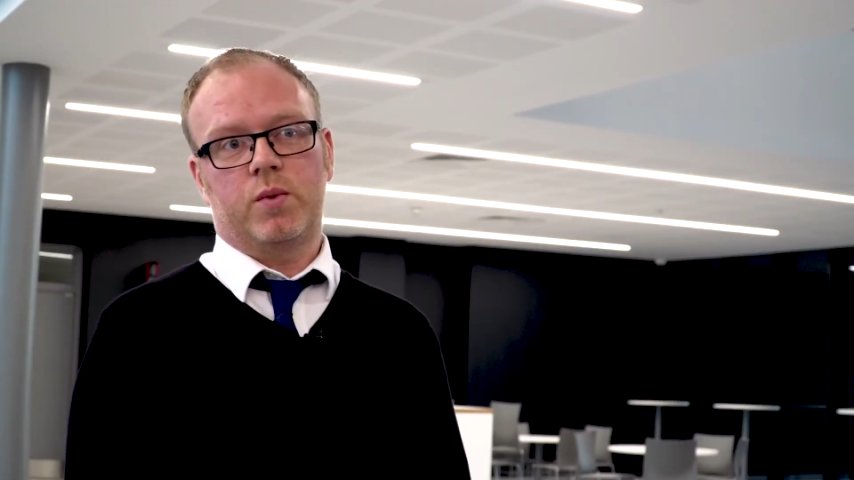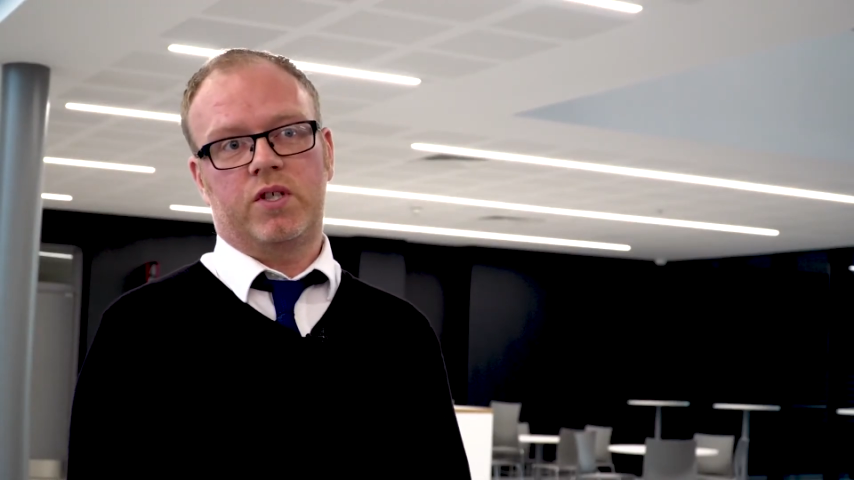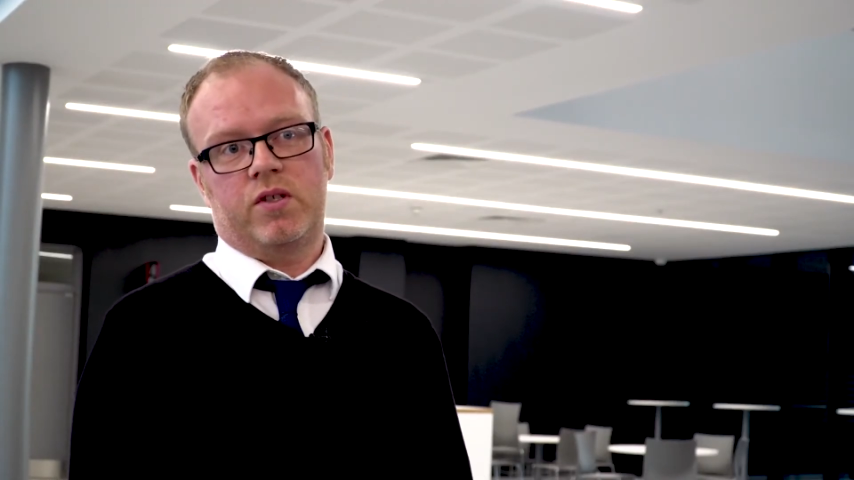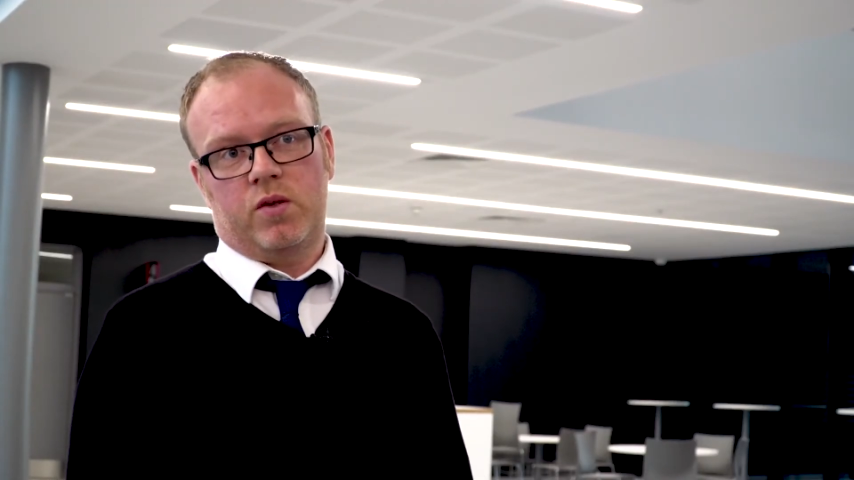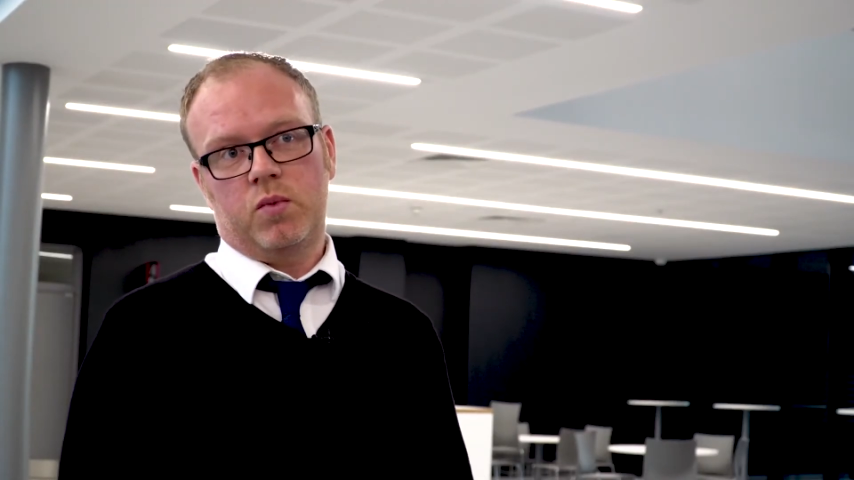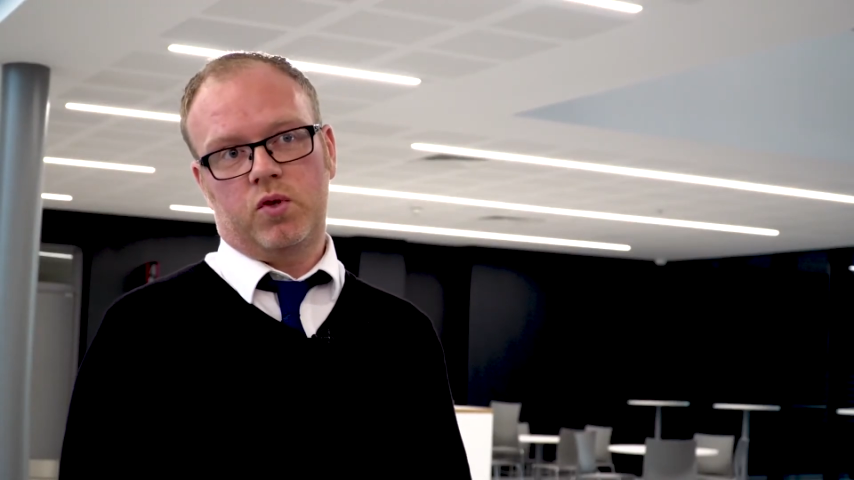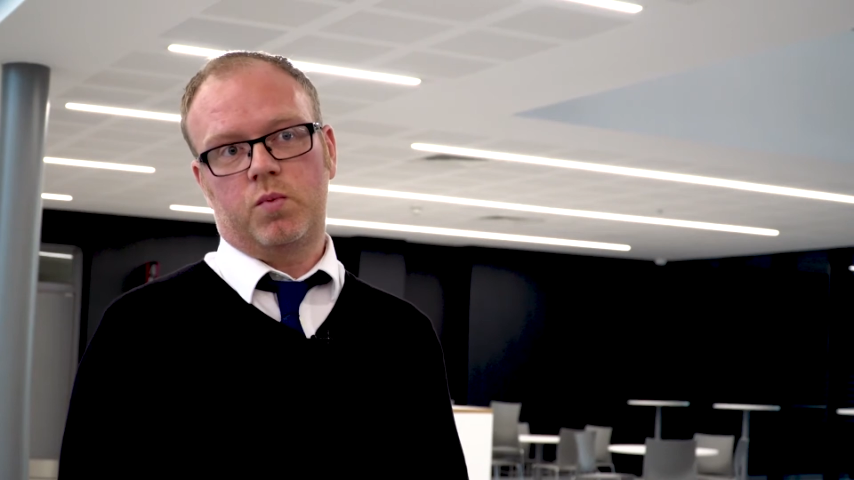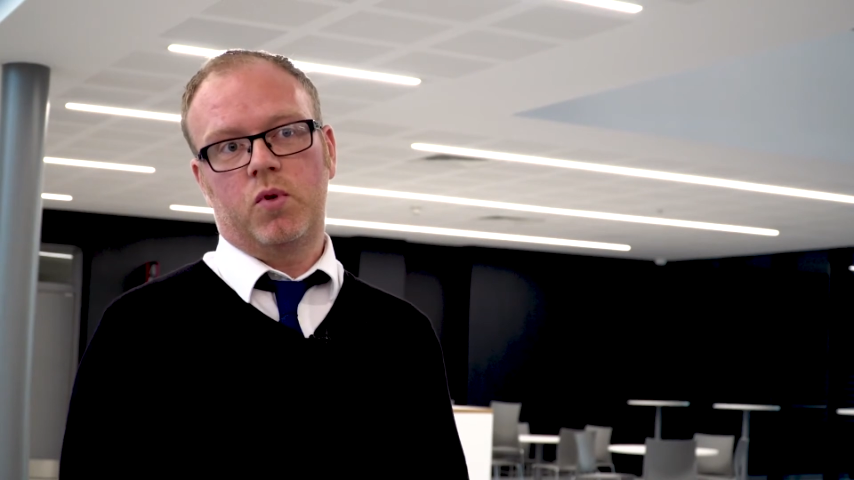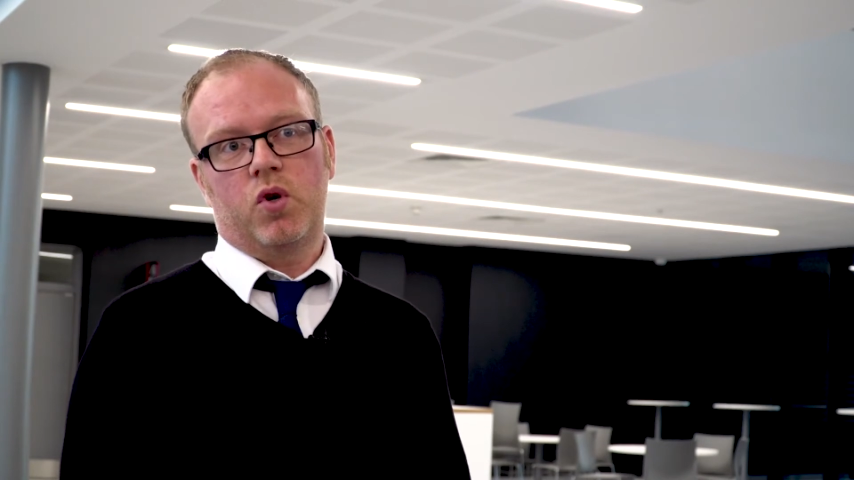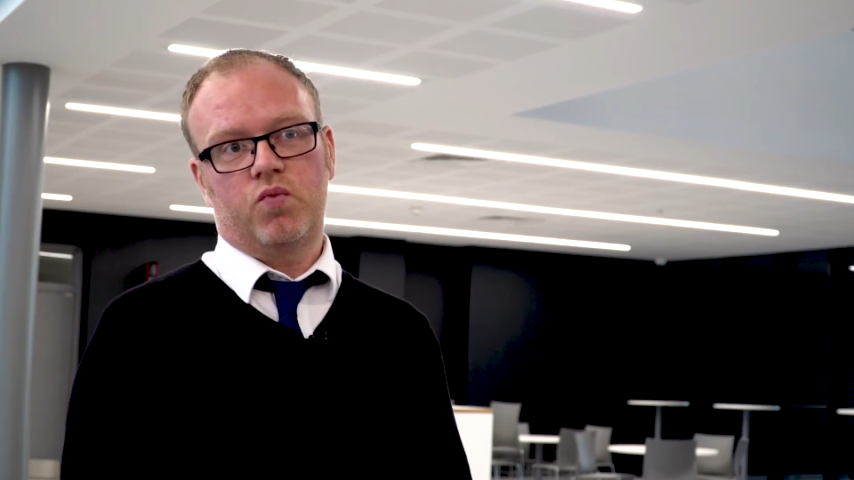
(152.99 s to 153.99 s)
which is a
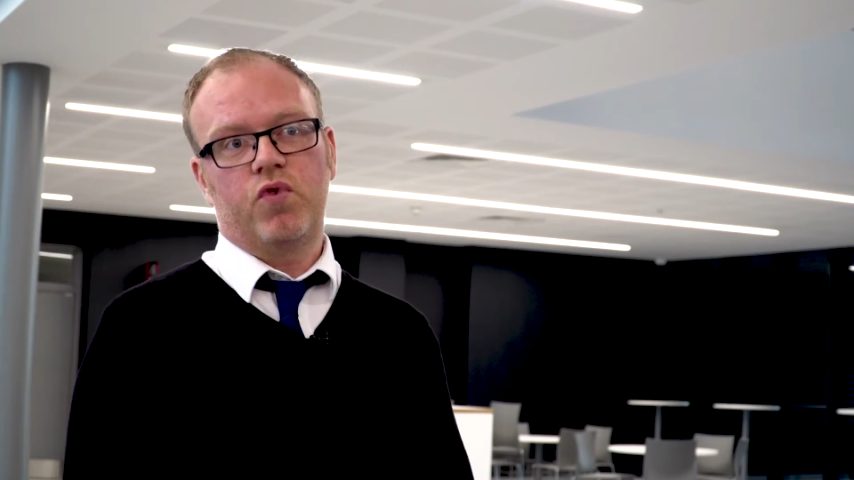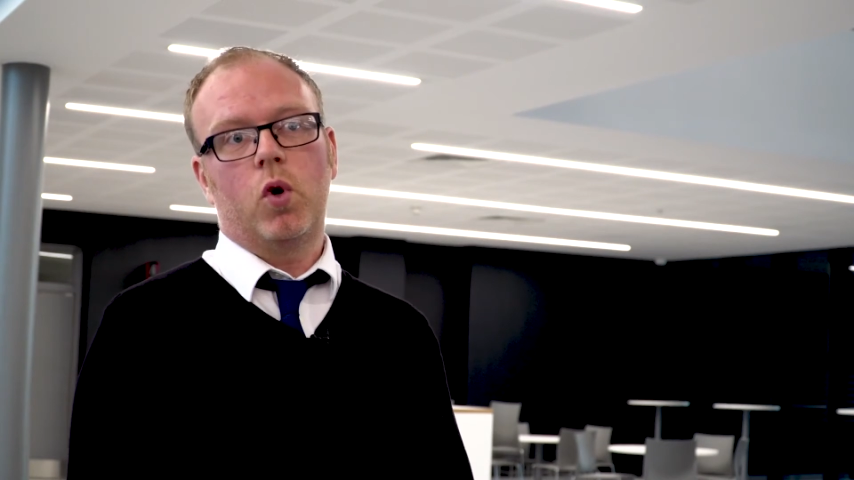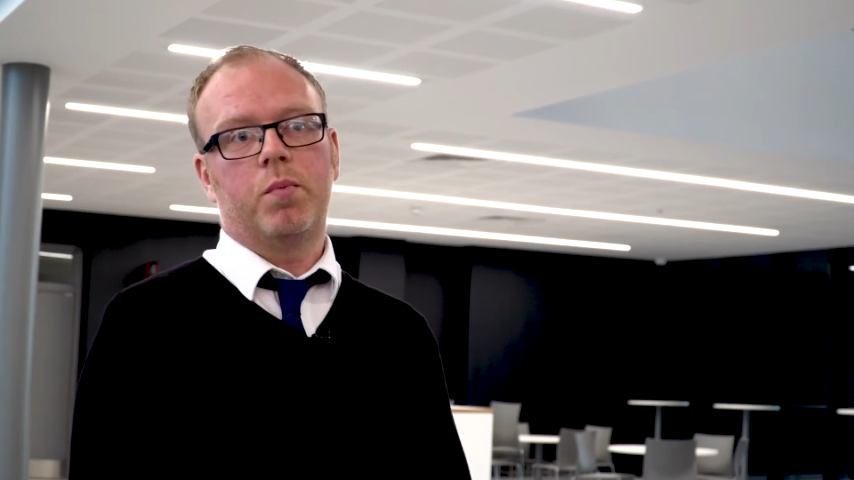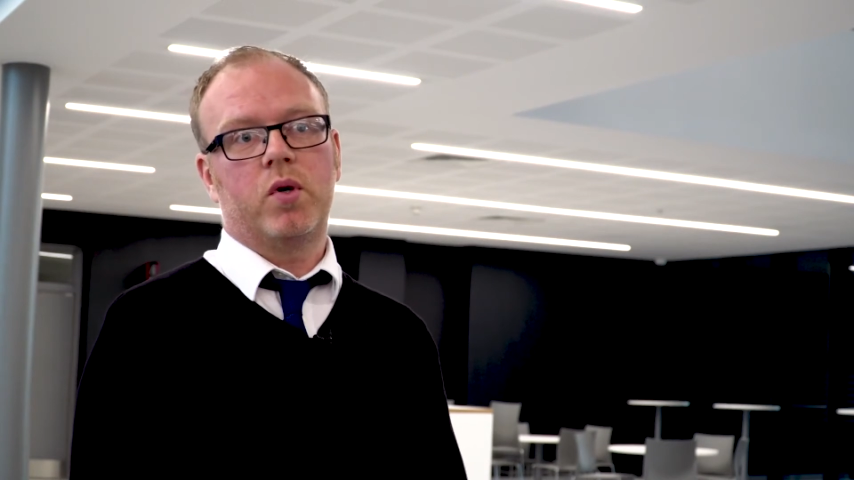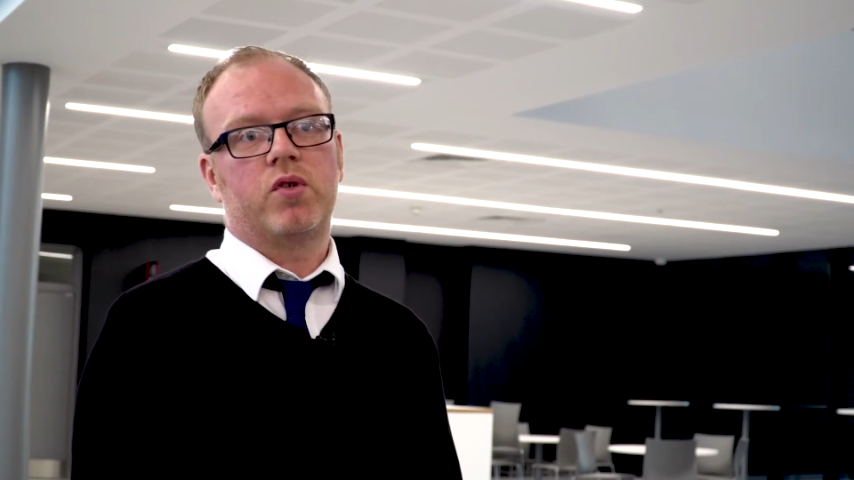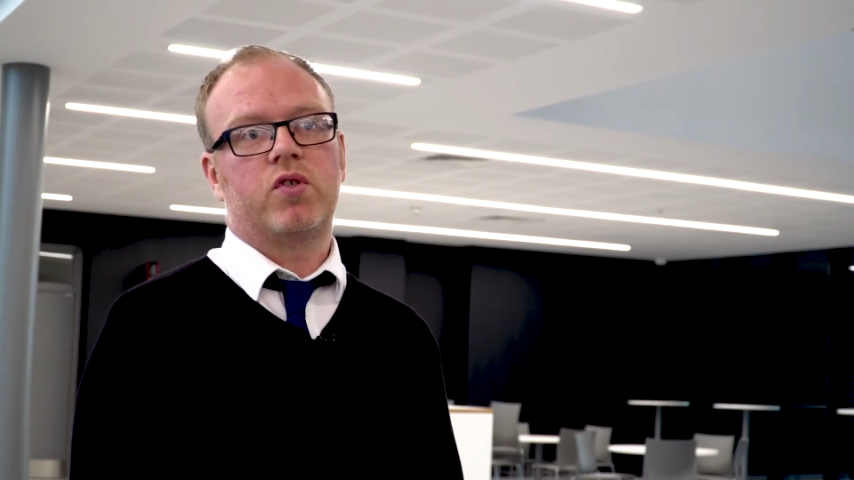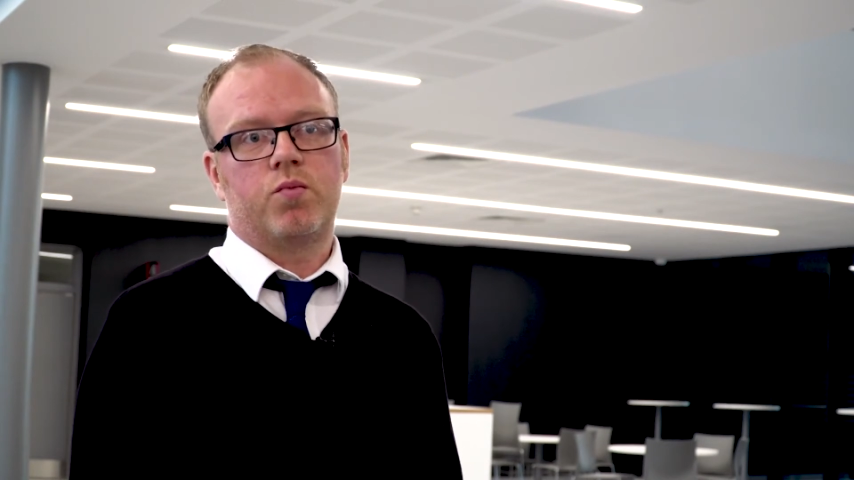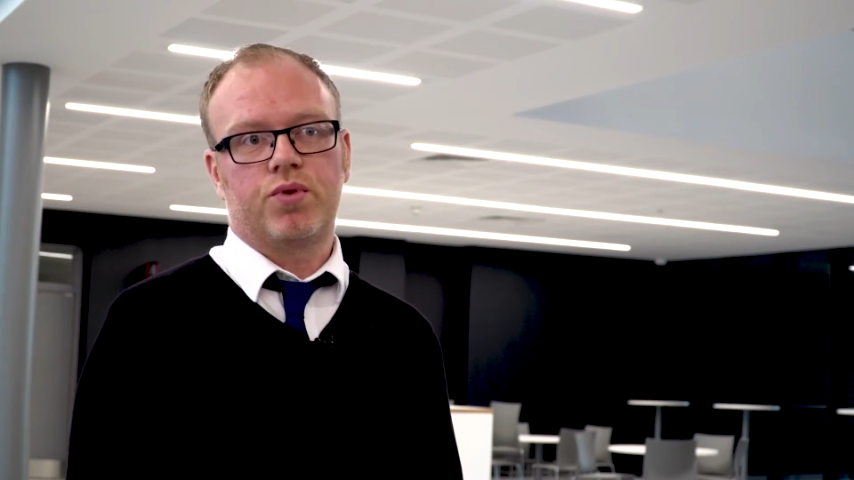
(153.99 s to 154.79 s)
much more robust